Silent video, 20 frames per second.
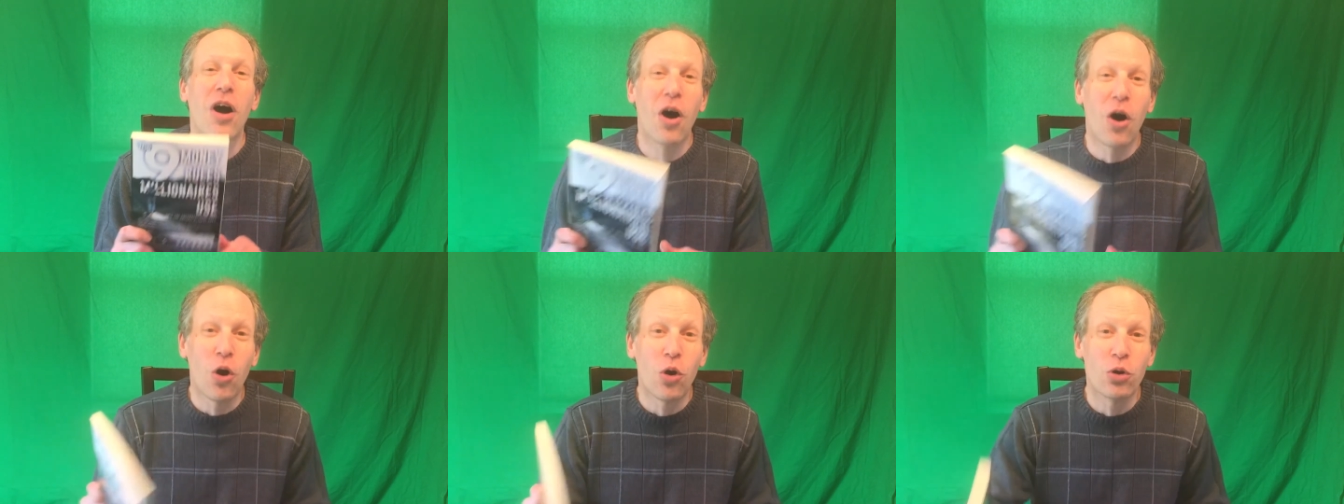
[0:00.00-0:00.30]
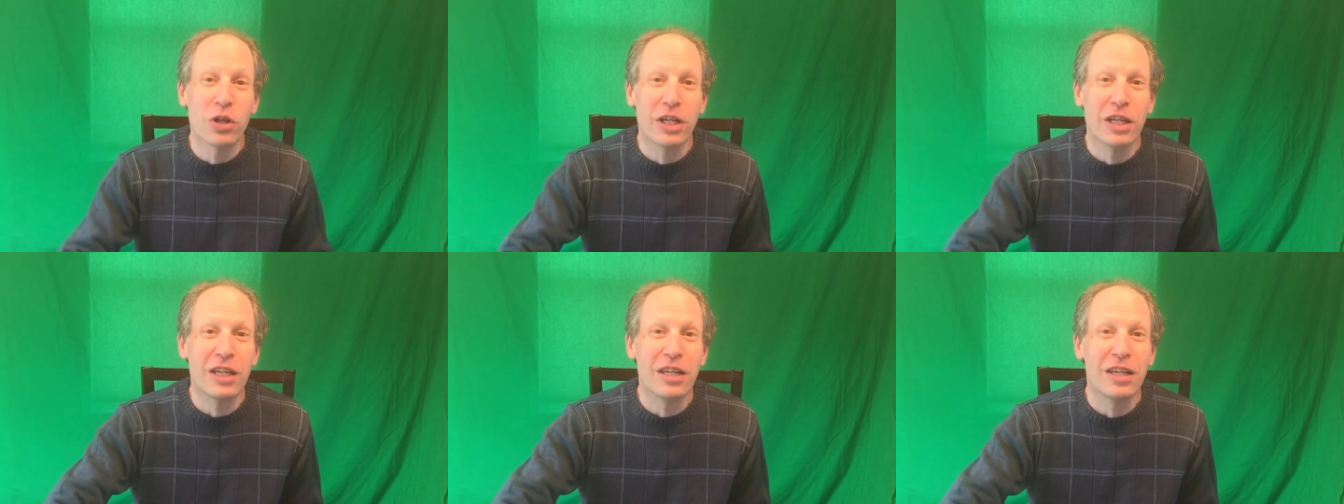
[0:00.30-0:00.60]

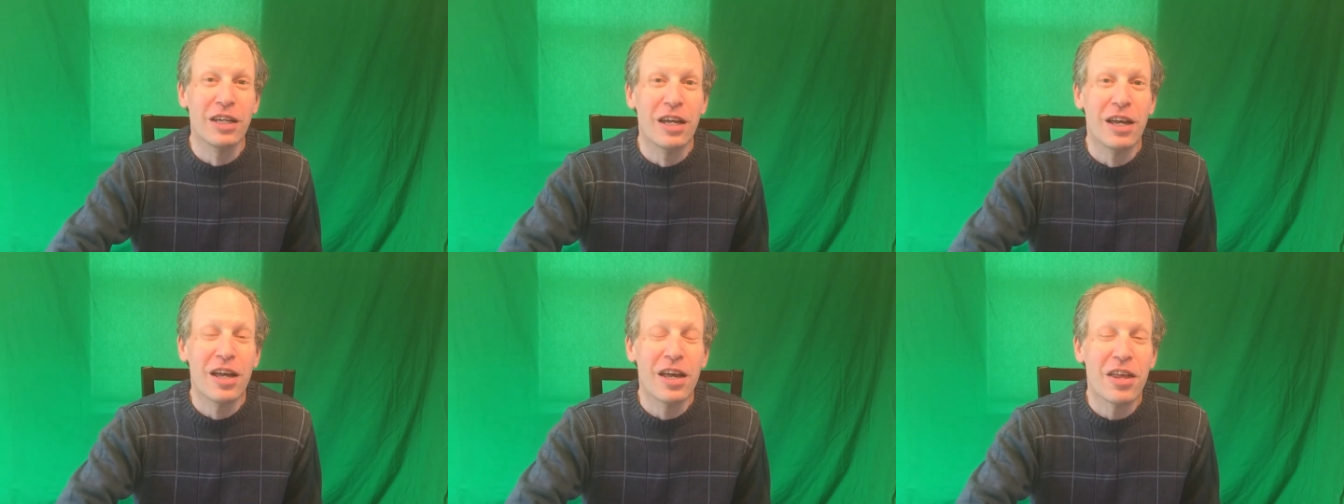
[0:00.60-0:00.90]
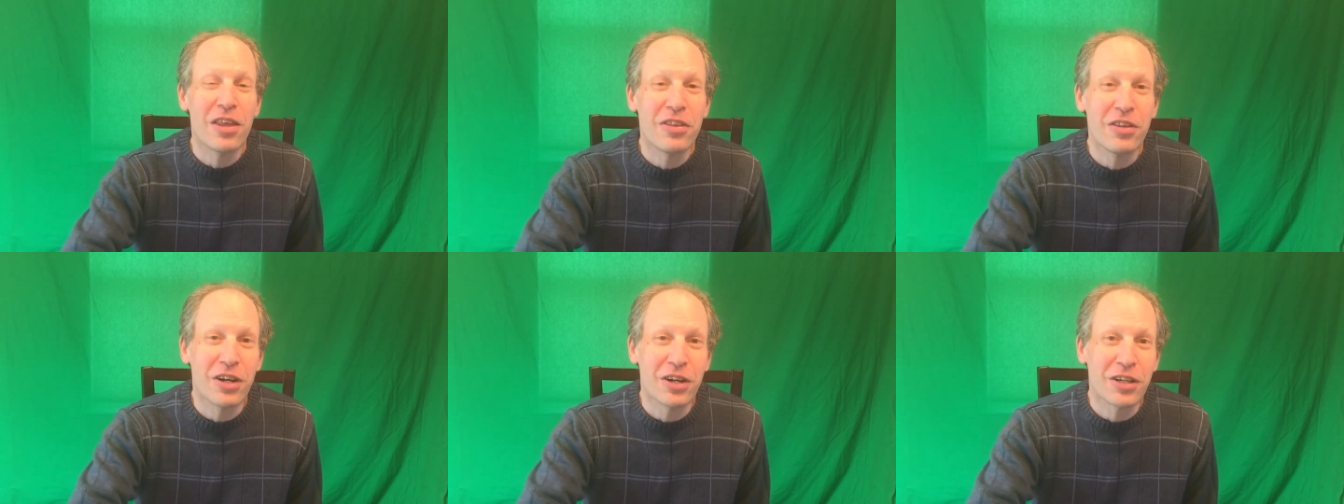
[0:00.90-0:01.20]
only
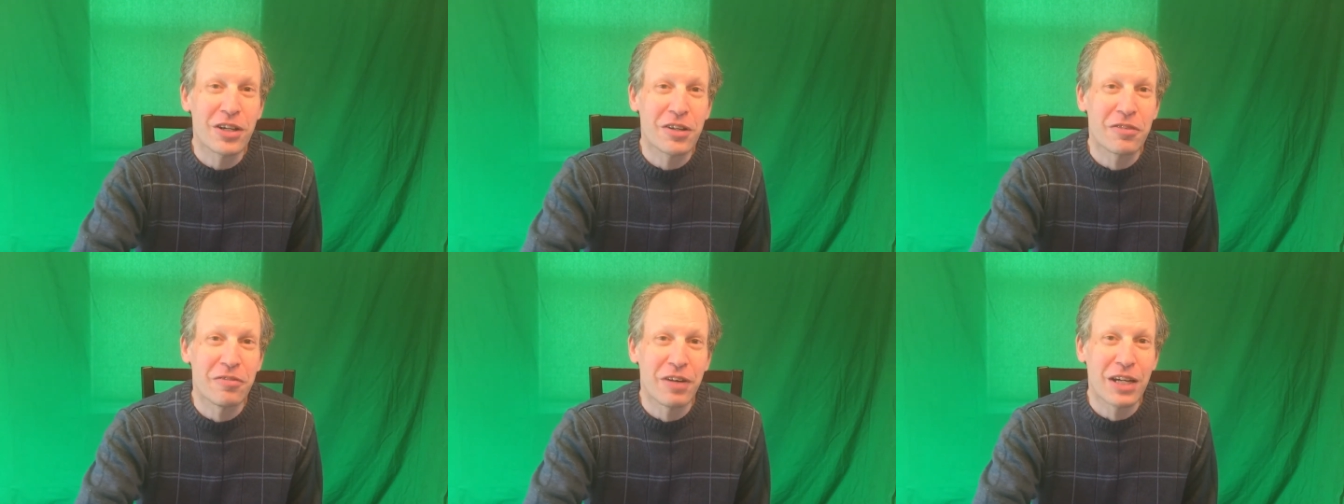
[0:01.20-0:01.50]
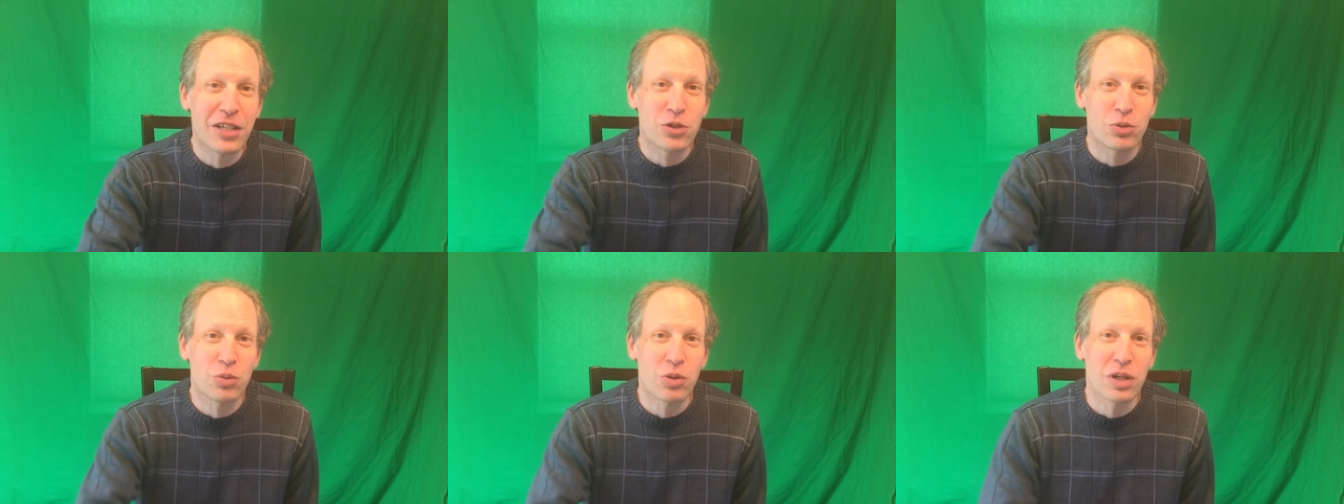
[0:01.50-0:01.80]
the
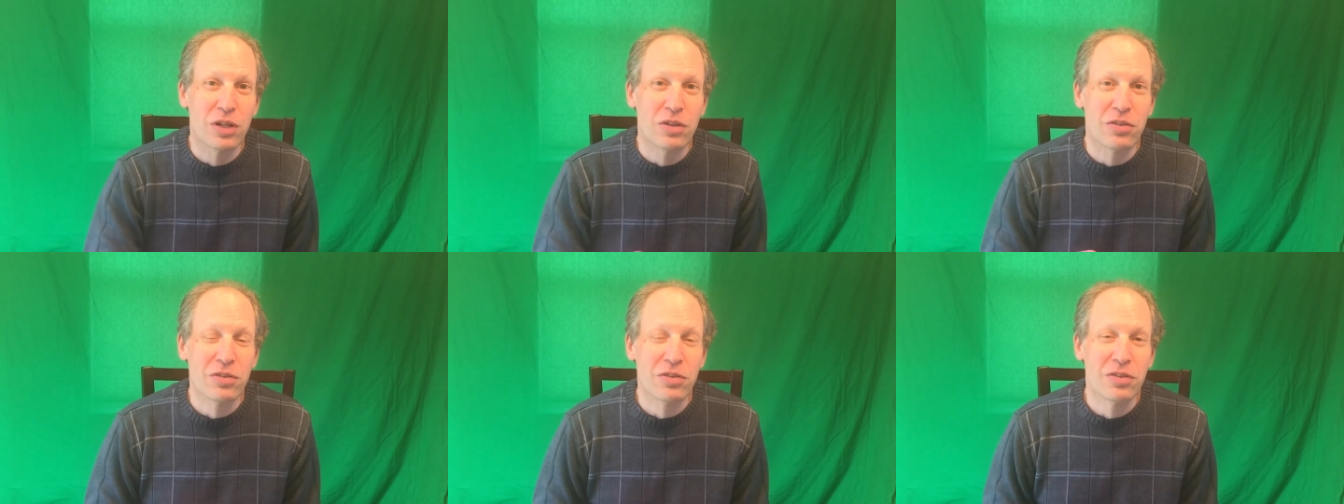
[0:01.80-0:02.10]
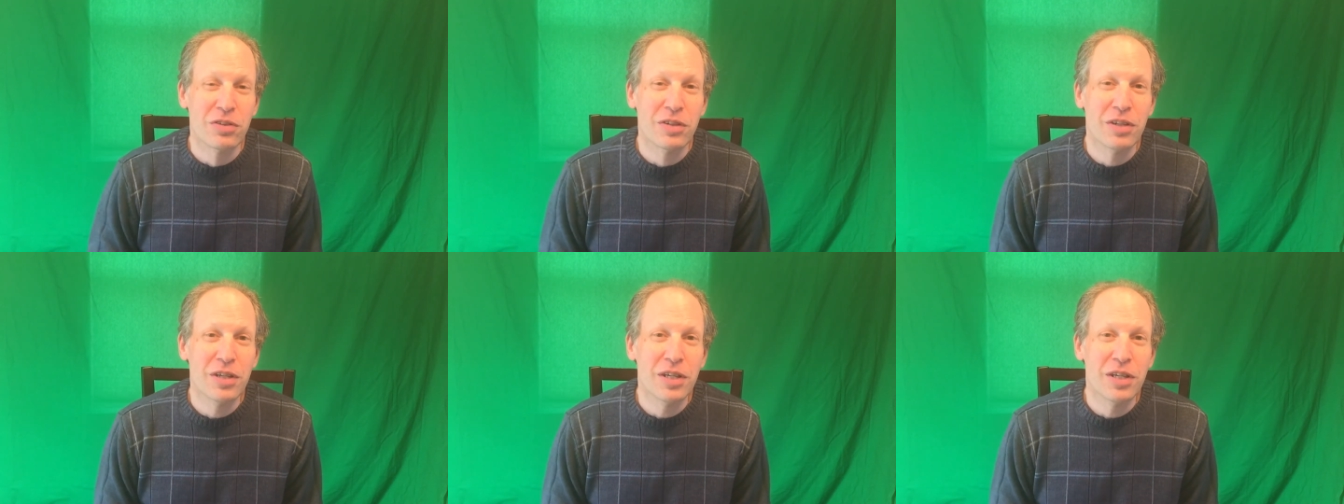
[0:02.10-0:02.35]
unconventional ones.